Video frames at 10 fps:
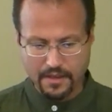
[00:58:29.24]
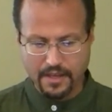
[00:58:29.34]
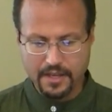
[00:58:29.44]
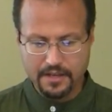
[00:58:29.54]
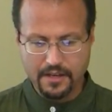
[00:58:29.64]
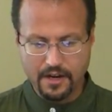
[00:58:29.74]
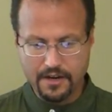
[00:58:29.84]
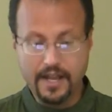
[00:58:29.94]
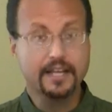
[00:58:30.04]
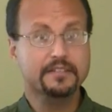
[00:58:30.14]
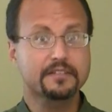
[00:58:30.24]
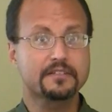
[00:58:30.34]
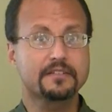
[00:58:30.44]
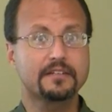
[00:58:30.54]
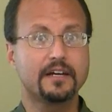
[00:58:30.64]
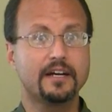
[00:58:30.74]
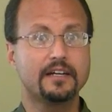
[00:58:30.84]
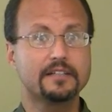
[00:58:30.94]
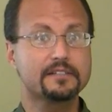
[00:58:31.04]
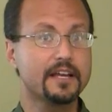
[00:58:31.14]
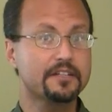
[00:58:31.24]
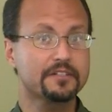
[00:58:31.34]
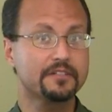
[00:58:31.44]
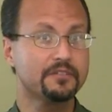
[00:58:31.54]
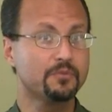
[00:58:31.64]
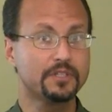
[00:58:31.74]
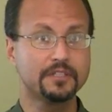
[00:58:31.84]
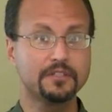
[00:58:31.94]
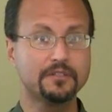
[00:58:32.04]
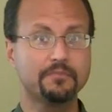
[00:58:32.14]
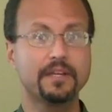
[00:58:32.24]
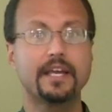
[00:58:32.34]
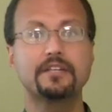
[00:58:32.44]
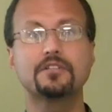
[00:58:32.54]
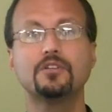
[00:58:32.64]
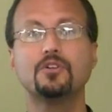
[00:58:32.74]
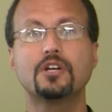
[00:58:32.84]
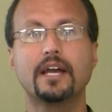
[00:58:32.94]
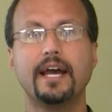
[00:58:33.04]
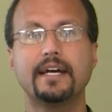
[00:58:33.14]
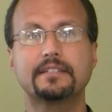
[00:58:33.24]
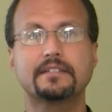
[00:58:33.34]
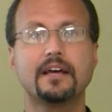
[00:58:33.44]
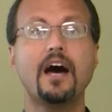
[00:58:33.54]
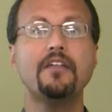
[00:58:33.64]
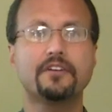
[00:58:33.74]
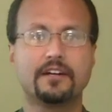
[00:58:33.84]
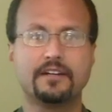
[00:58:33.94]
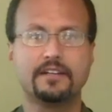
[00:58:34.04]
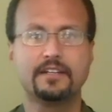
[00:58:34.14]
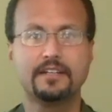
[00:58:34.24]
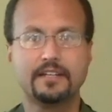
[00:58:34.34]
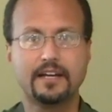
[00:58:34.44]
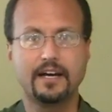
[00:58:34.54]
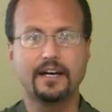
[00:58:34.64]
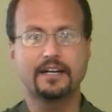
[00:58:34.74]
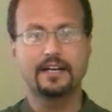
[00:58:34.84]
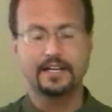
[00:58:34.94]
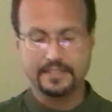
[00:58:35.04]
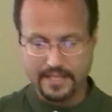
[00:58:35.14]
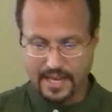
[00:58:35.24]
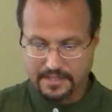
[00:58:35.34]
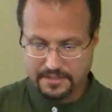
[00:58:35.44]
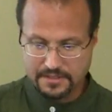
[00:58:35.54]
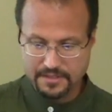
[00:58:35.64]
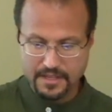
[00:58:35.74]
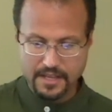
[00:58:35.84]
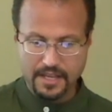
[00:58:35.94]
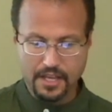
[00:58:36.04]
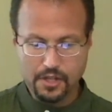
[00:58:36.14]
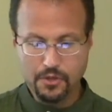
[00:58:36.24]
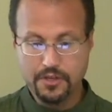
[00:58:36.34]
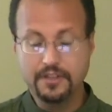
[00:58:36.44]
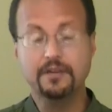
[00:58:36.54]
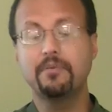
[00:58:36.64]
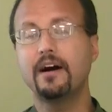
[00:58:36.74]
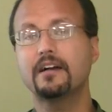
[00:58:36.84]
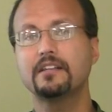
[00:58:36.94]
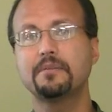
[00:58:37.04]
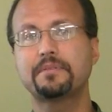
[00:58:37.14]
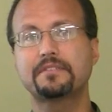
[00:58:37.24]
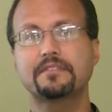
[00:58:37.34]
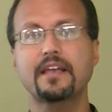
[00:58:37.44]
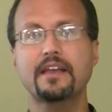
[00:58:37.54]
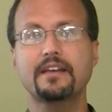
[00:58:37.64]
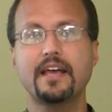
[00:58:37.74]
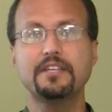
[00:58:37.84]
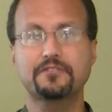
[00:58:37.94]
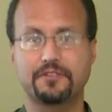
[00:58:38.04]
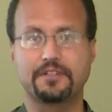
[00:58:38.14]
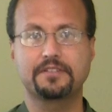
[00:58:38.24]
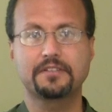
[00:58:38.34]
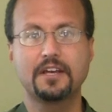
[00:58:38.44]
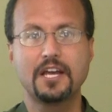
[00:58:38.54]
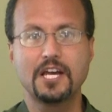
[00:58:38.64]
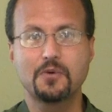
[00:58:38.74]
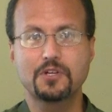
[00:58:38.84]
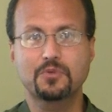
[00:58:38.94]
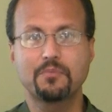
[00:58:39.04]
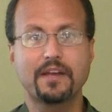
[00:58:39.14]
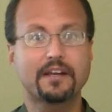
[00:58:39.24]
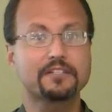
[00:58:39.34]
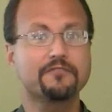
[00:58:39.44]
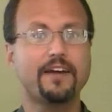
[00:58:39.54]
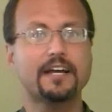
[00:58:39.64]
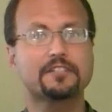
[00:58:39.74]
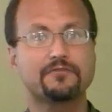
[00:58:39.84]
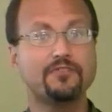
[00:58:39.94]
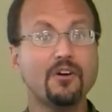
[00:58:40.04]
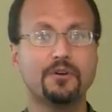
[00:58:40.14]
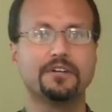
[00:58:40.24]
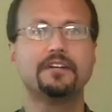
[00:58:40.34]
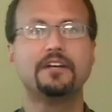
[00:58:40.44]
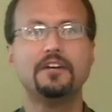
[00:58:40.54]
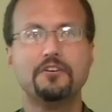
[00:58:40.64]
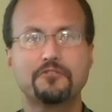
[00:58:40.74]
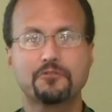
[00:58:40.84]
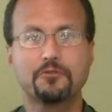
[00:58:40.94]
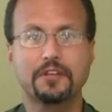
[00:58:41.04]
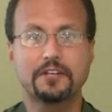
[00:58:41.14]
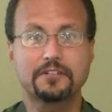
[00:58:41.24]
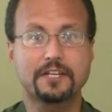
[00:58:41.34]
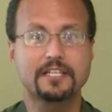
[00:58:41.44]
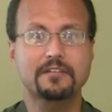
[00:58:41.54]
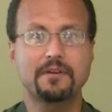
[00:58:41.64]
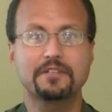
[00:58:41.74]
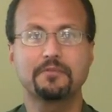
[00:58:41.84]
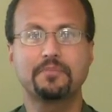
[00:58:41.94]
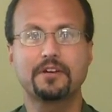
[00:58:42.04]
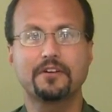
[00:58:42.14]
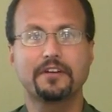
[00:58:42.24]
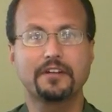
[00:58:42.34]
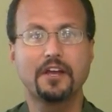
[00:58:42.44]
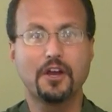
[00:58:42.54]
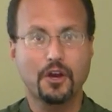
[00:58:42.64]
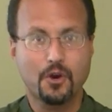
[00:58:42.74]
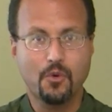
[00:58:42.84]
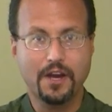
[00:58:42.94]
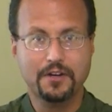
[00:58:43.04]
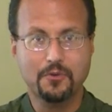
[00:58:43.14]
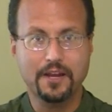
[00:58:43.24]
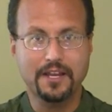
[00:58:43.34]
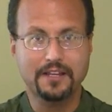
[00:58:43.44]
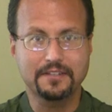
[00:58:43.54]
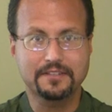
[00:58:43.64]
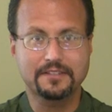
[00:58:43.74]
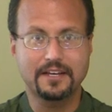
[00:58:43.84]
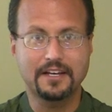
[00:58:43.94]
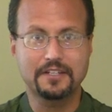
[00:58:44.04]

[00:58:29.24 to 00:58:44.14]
In our next session, we'll begin to look at other texts, including the Apocalypse Second Esdras, which will make us fast forward through the intertestamental period quite a ways